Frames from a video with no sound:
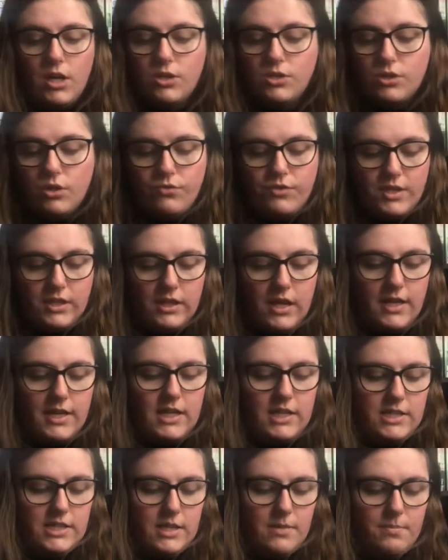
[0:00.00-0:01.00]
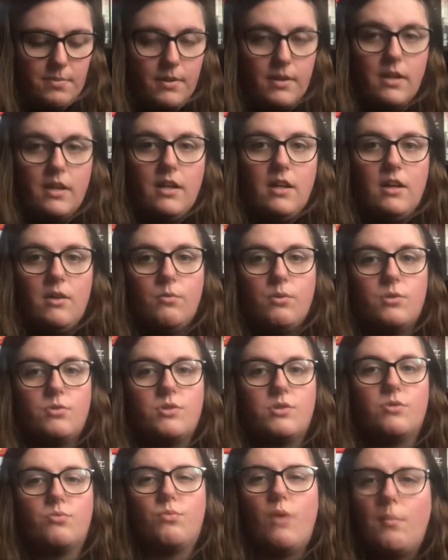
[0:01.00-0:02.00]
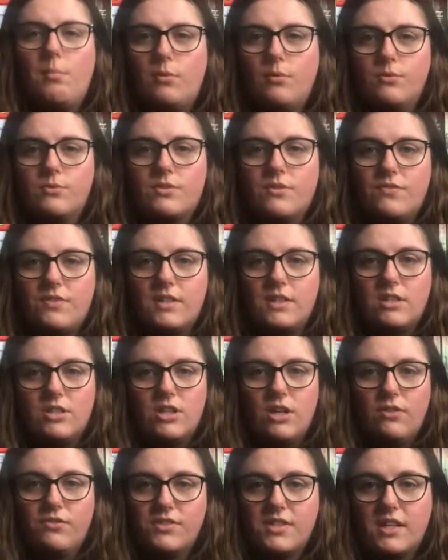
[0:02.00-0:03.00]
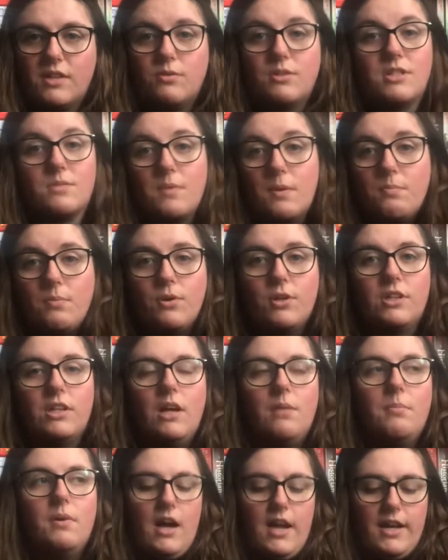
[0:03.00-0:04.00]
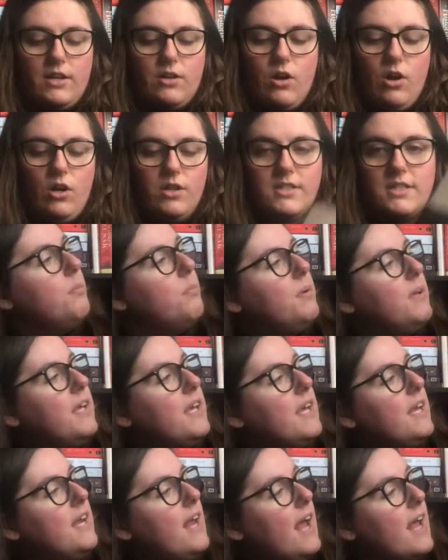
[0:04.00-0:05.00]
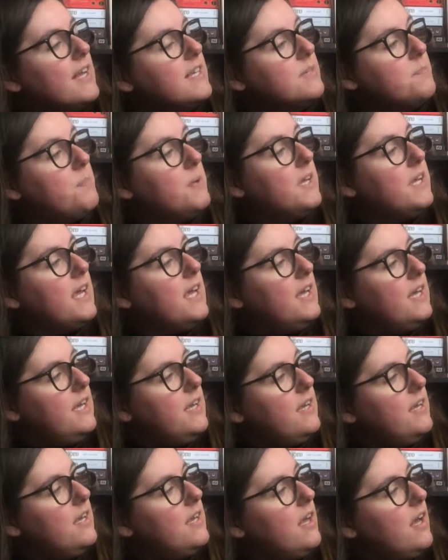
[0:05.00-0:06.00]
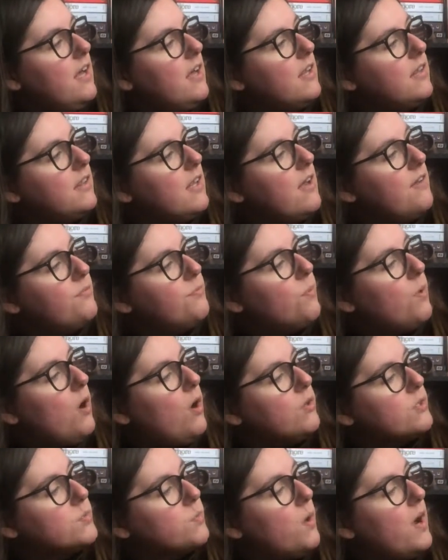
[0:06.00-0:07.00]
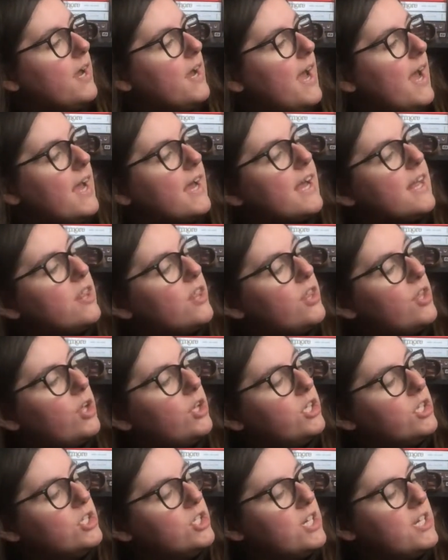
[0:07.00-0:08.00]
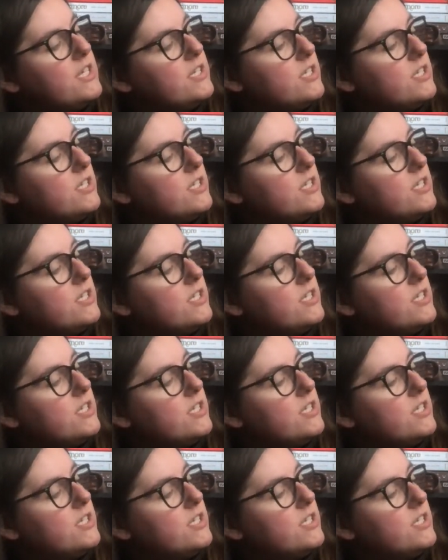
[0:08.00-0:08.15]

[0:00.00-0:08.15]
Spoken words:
So for the Lucky Dip, which was a Rebels of the Shelves thing, which is my book club, I got Begin and Begin, a Love Oz YA anthology.